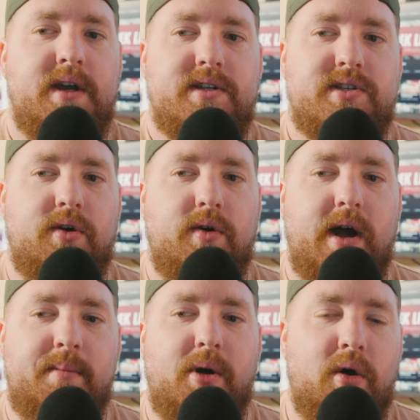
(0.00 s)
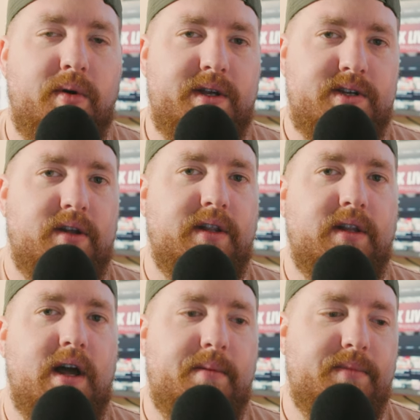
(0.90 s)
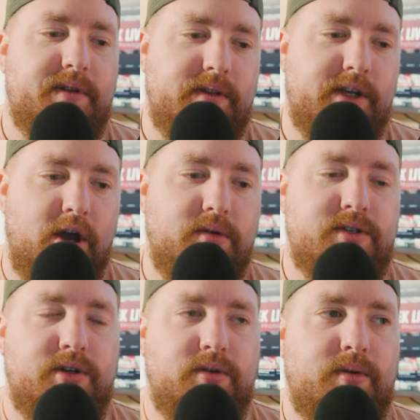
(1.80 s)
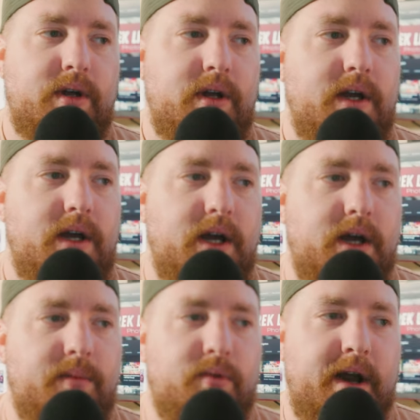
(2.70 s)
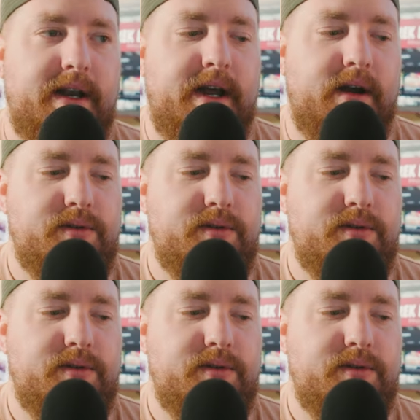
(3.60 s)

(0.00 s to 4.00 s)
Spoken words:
So I'm always on the go-to right now.